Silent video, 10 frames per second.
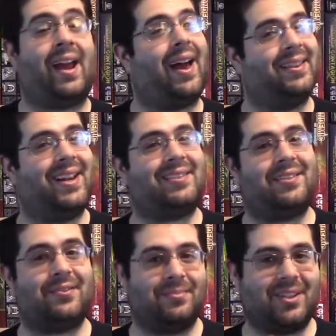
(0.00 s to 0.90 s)
And
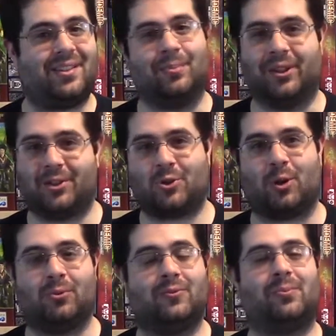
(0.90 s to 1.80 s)
that's the siblings'
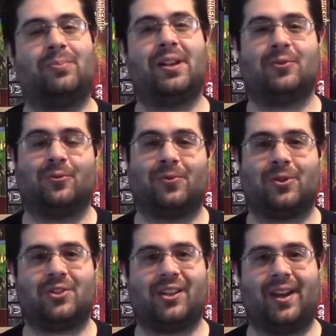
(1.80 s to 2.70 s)
trouble from Pencil
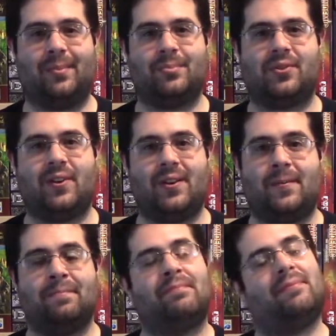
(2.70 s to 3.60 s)
First Games.
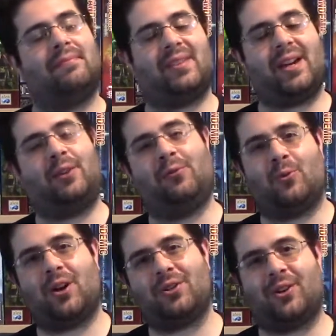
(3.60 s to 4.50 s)
Thank you for
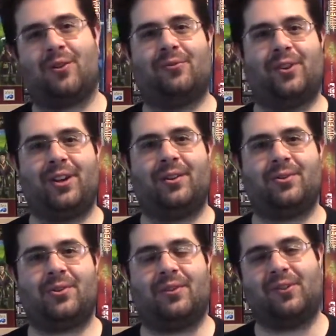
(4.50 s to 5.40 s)
watching our
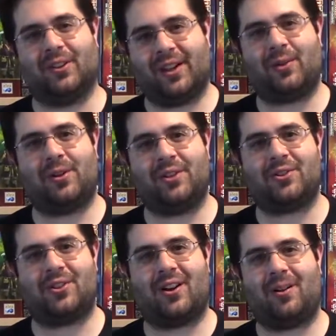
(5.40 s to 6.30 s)
videos. If you like what you
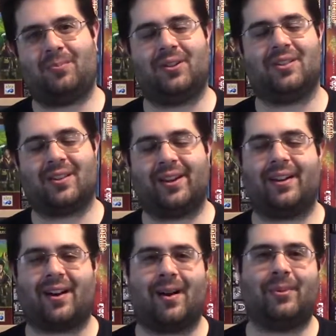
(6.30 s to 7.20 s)
saw, please like,
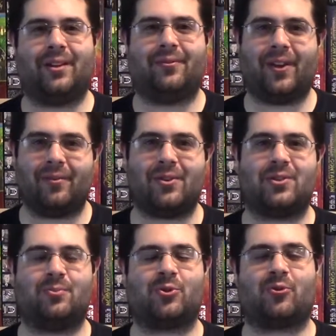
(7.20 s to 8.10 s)
comment, favorite,
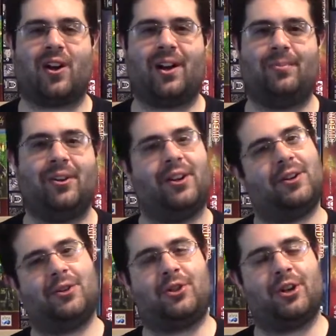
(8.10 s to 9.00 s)
subscribe,
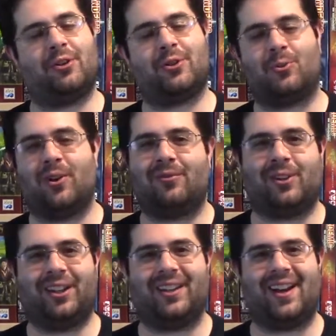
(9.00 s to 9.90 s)
share us wherever
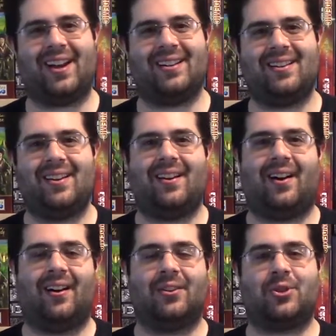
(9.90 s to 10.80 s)
you can.
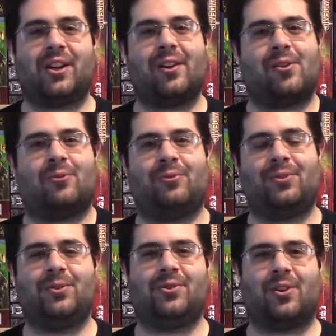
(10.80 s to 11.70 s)
Uh, check out our
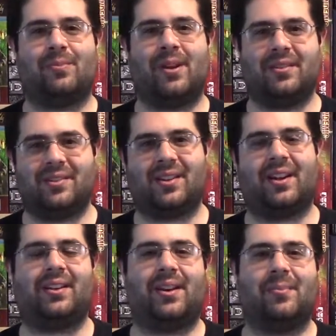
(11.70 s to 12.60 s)
reviews on our main
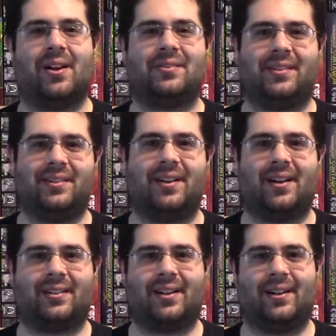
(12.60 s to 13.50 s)
site at
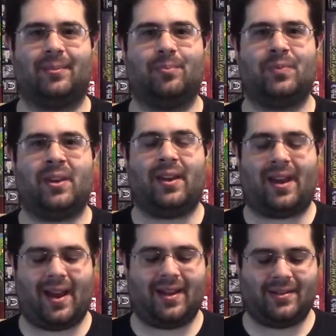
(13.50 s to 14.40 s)
gameosity.com.
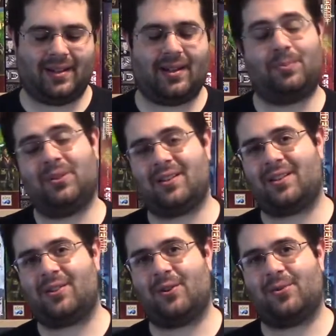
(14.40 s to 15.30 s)
And uh, please let
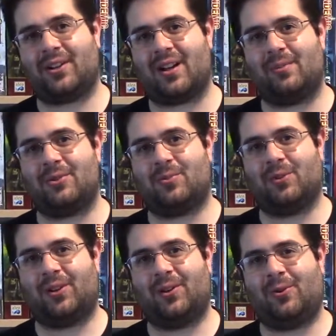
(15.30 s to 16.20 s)
us know in the comments
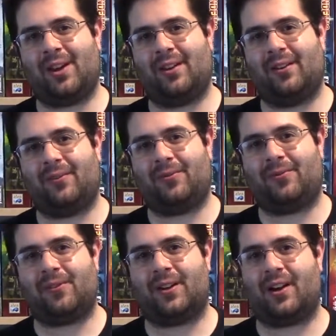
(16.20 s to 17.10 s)
below
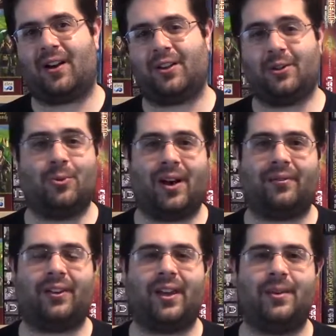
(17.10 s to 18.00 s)
if uh, you
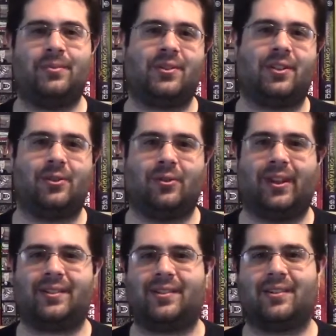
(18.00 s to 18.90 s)
have games that you'd
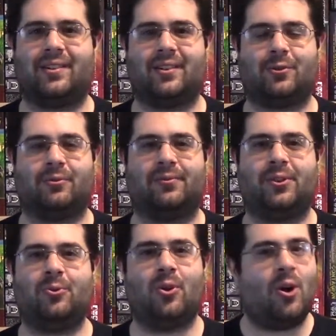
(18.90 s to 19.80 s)
like to see us
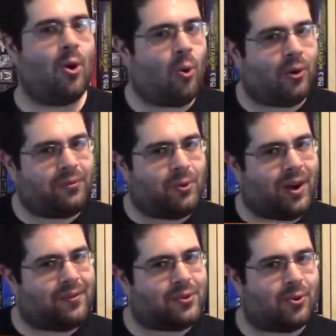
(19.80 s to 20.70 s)
review, or if you
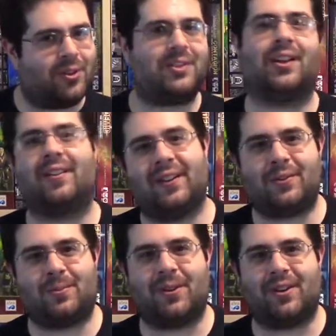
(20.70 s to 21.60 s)
have storytelling
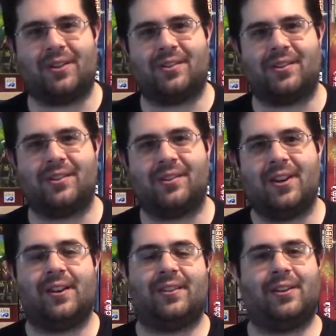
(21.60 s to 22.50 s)
experiences
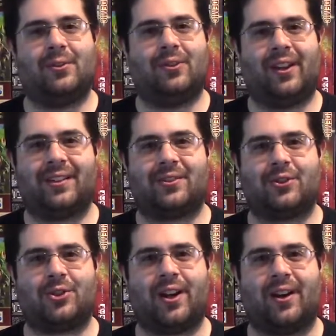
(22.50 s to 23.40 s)
that you'd like to
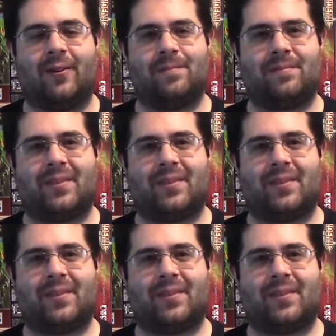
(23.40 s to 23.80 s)
share.